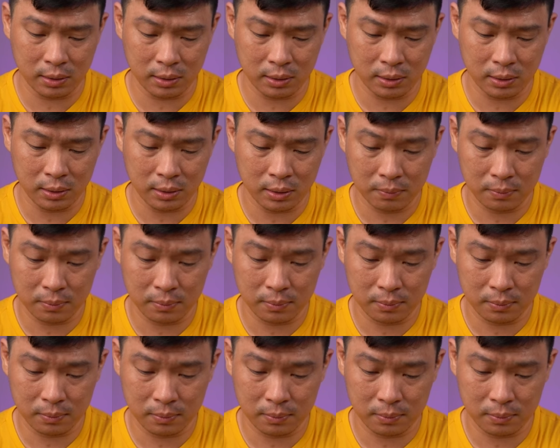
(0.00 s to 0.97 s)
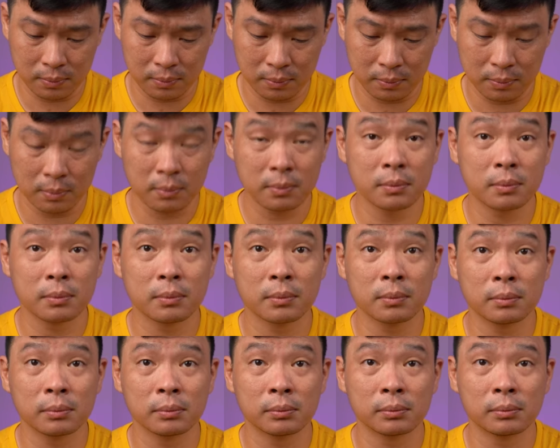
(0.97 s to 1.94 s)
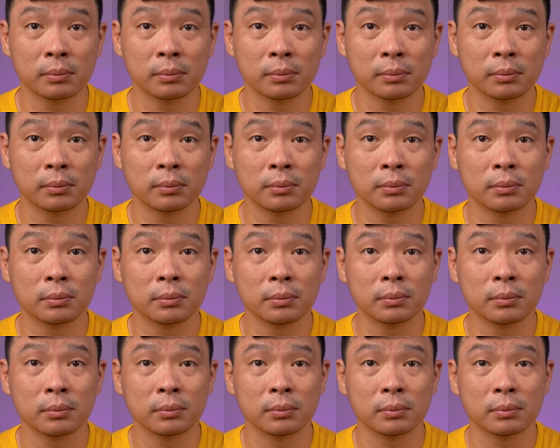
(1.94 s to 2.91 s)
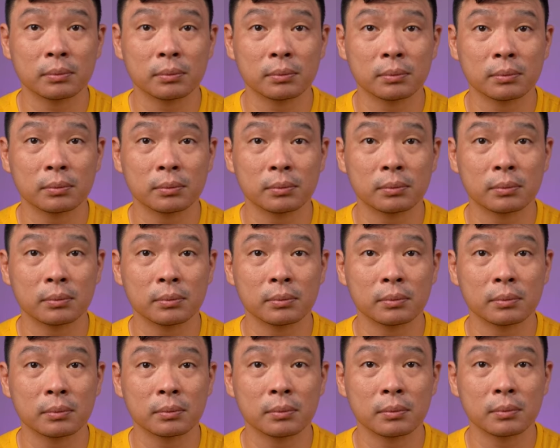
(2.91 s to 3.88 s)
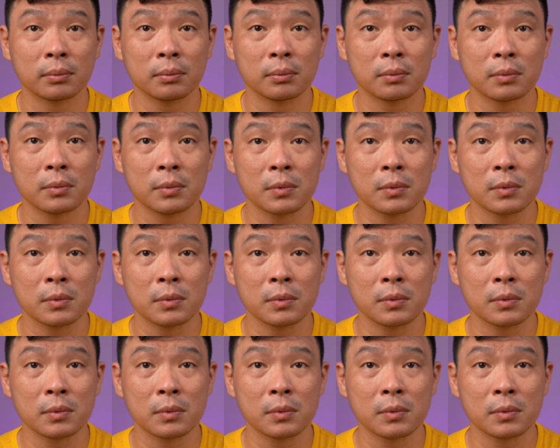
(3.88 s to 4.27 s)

Nobody speaks.